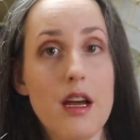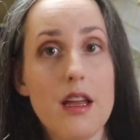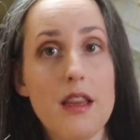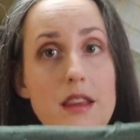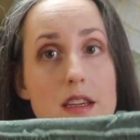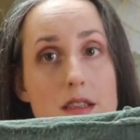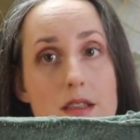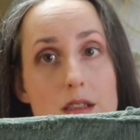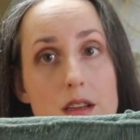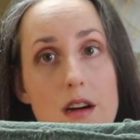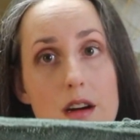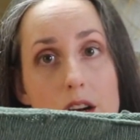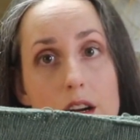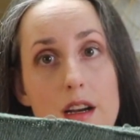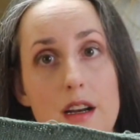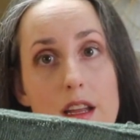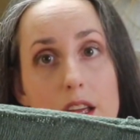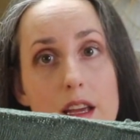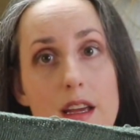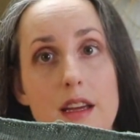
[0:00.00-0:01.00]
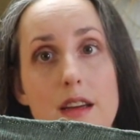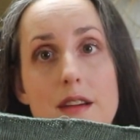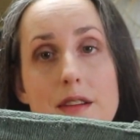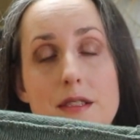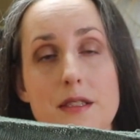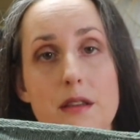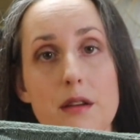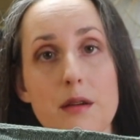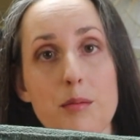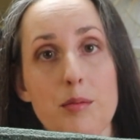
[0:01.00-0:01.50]
This yarn
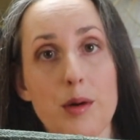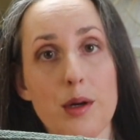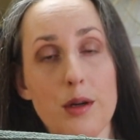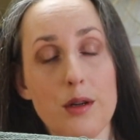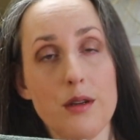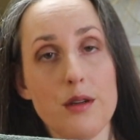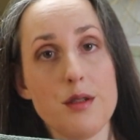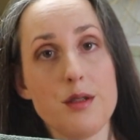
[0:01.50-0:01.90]
is Pearl